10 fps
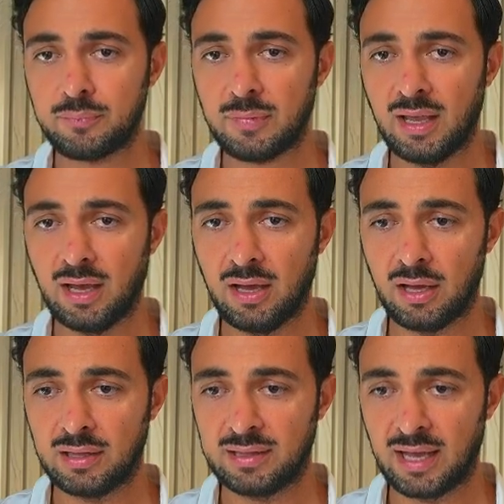
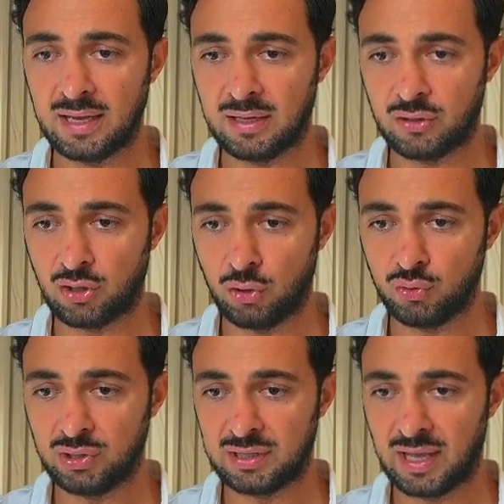Then go
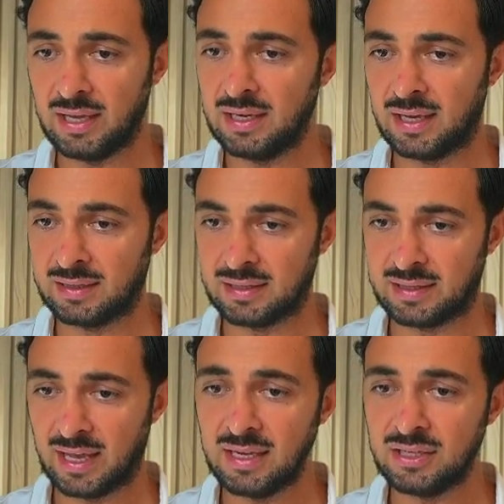to the daily. In the
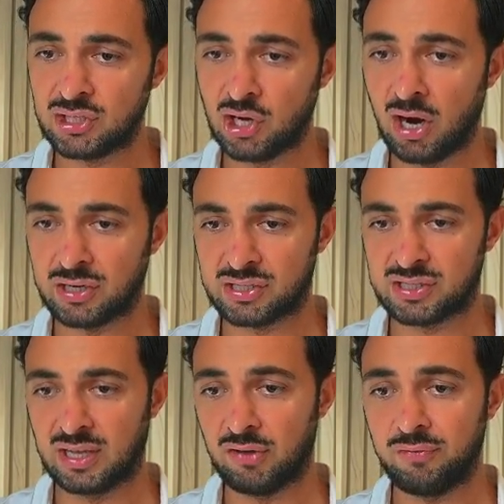daily
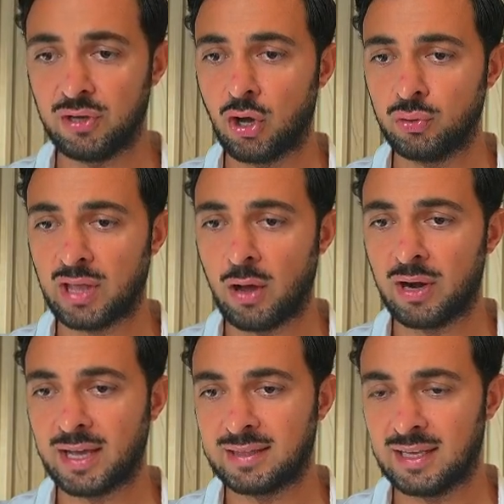charts, if we go down
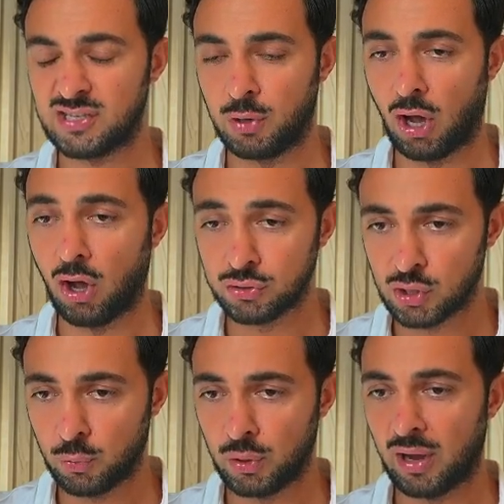like this, we
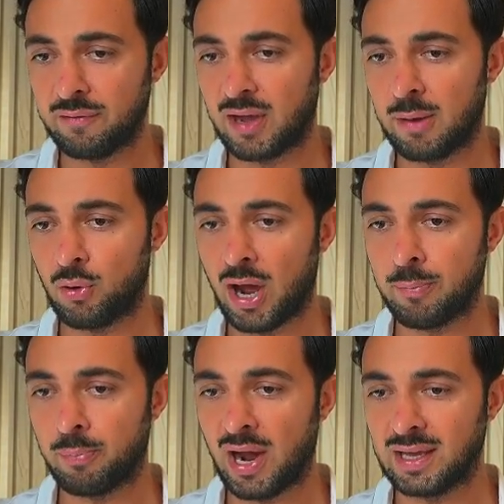also will have an MRI
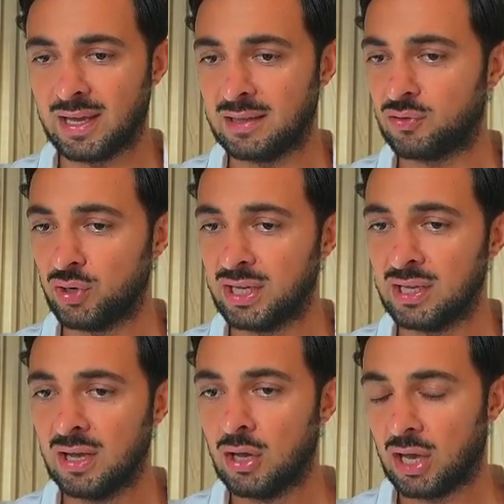buy in
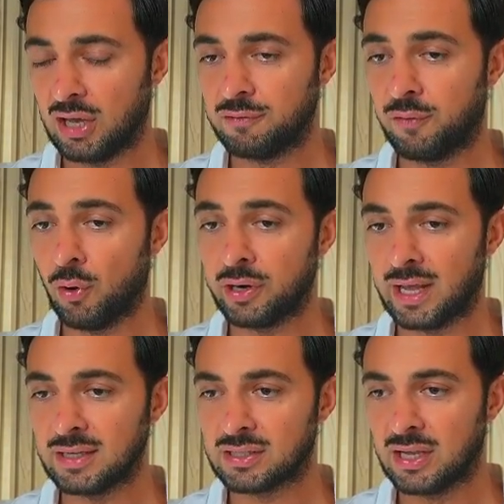4
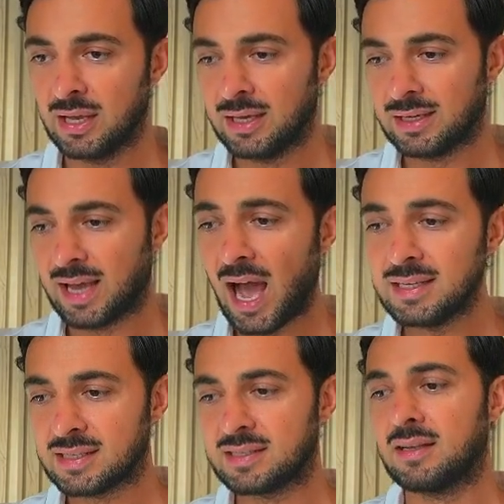days,
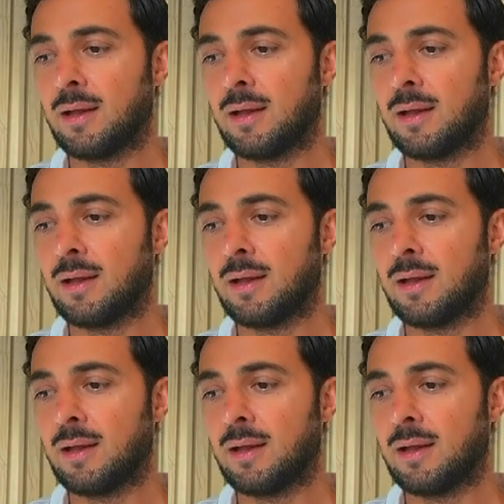guys.